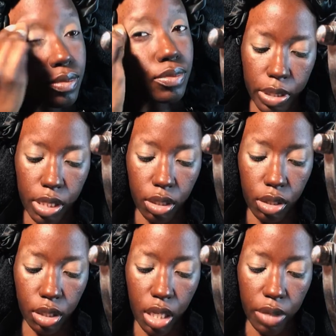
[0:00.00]
It's a
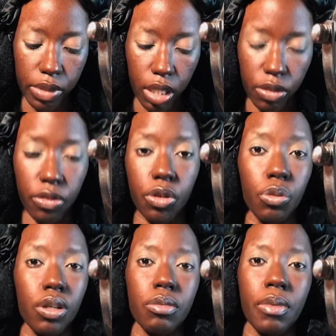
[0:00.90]
look that I've done for
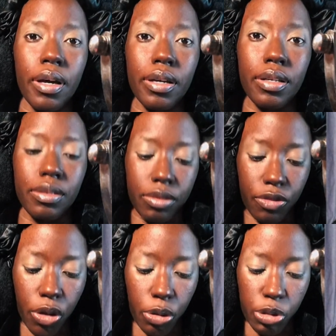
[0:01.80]
one of my
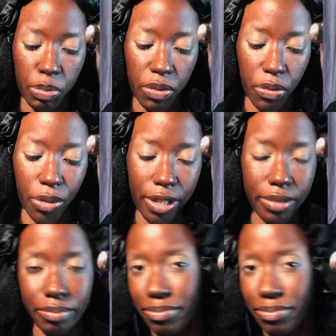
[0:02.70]
photos before.